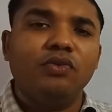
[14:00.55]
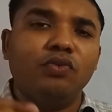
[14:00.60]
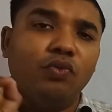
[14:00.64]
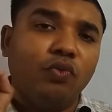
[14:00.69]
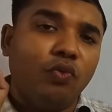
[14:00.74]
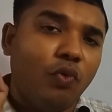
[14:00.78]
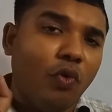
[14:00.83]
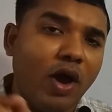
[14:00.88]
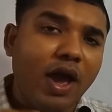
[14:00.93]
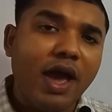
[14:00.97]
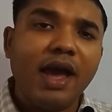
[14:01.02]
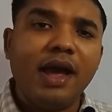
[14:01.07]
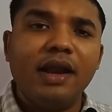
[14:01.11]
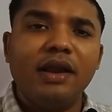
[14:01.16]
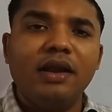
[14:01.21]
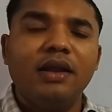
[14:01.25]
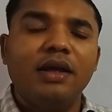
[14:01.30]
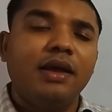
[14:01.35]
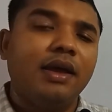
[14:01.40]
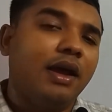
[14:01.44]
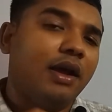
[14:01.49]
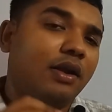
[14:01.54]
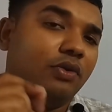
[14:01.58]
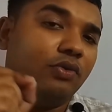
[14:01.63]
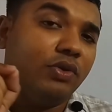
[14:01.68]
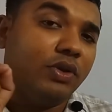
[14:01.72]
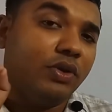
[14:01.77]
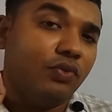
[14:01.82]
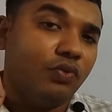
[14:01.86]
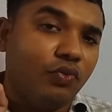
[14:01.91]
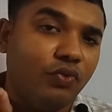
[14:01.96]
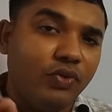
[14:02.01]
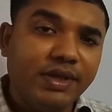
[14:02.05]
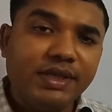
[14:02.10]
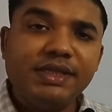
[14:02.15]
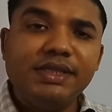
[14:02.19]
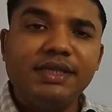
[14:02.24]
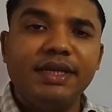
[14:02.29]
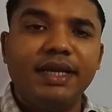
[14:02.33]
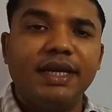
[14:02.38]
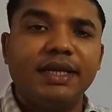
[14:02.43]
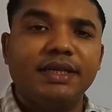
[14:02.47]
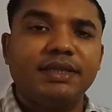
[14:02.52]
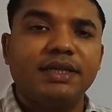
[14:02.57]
where and in which direction